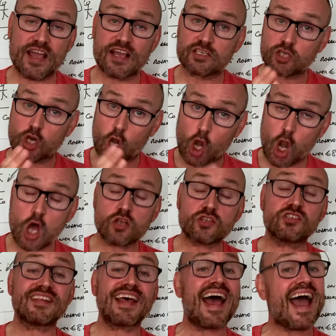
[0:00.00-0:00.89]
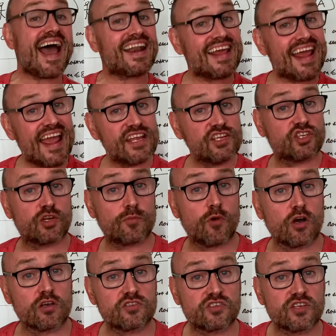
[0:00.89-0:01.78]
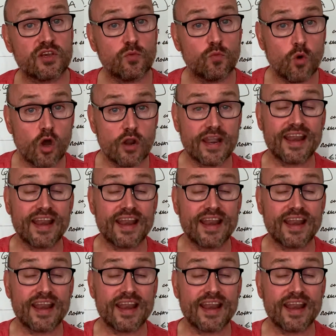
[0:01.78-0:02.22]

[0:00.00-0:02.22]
lost and HMRC won,